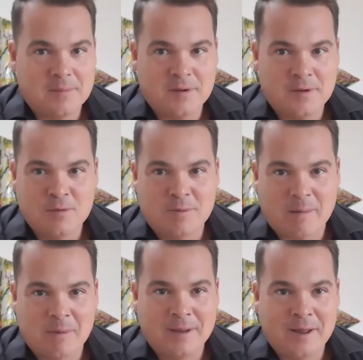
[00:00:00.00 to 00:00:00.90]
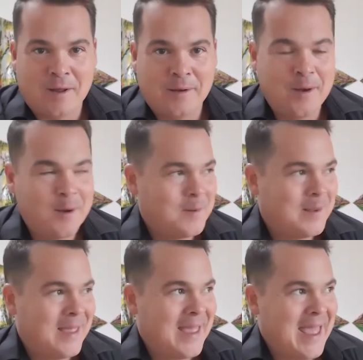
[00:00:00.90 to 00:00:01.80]
you probably all know.
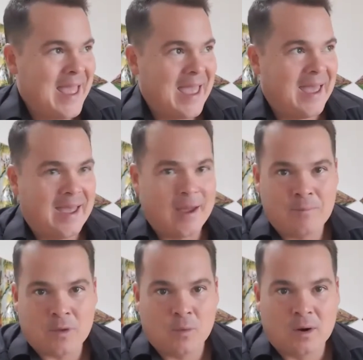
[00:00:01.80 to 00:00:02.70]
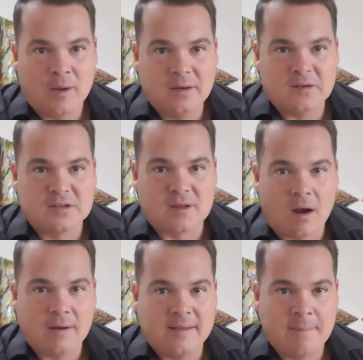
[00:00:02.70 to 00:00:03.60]
We're going to
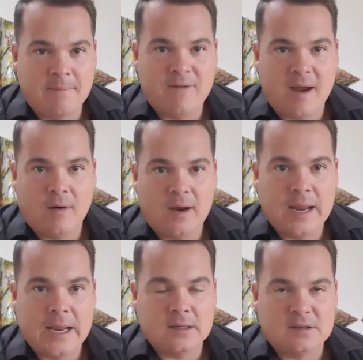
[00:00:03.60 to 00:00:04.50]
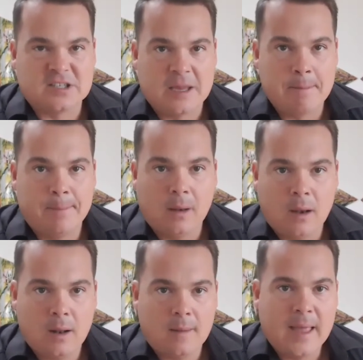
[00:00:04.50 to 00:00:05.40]
start them very
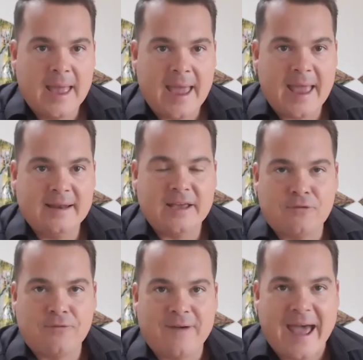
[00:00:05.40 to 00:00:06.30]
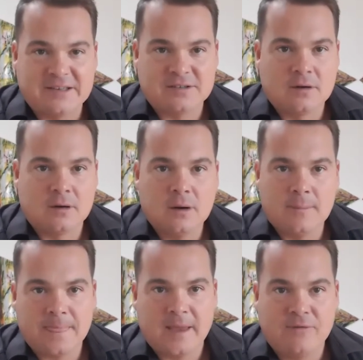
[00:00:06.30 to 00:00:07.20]
simple and get faster
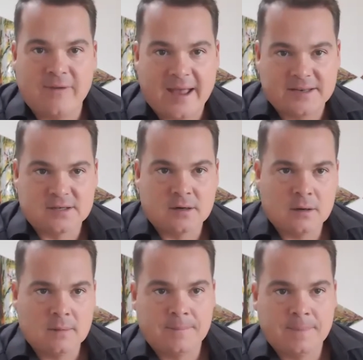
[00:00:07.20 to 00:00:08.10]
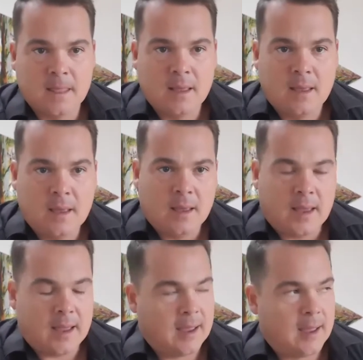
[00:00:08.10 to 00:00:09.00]
and faster.
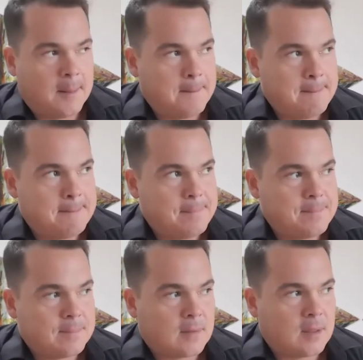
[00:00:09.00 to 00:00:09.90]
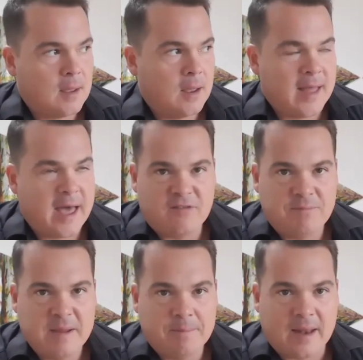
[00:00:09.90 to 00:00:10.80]
A lot of
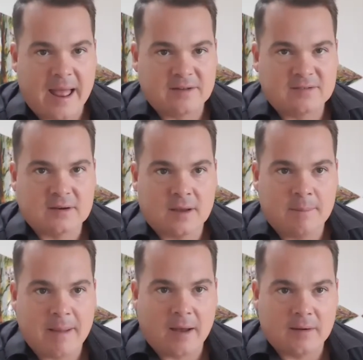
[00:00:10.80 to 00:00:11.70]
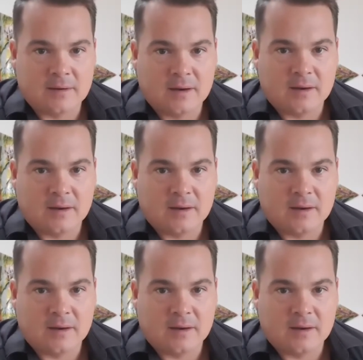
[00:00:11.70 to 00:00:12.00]
people ask about